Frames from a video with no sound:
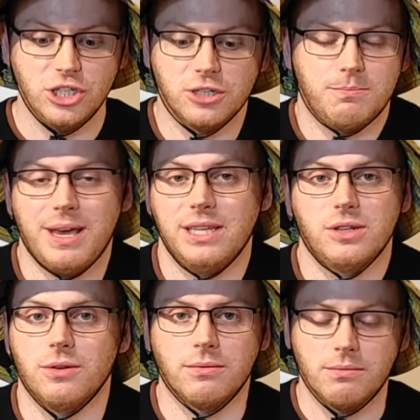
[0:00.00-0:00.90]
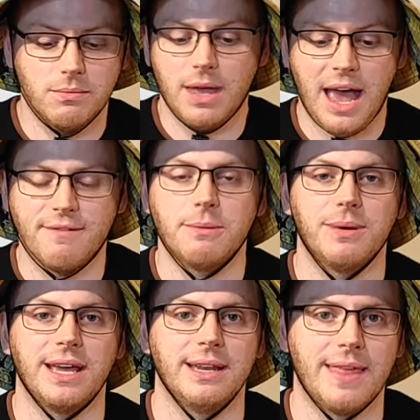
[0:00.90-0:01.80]
just based on having
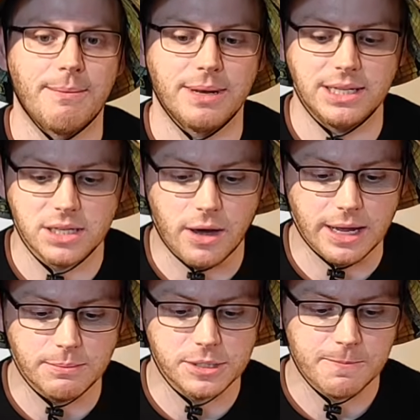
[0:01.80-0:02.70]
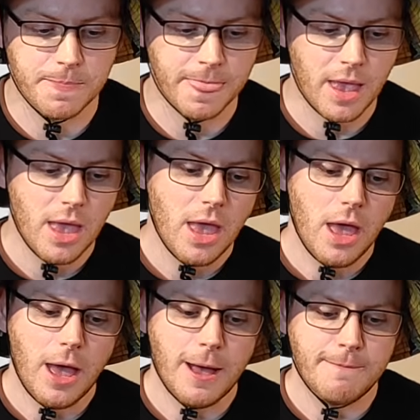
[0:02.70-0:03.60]
played it that many times.
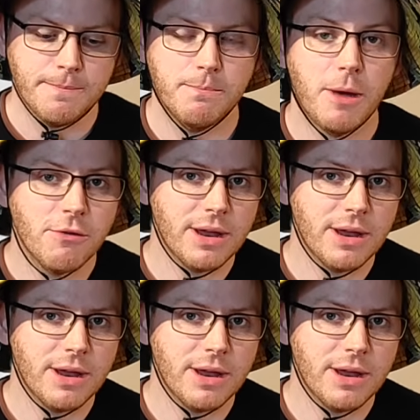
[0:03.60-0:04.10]
My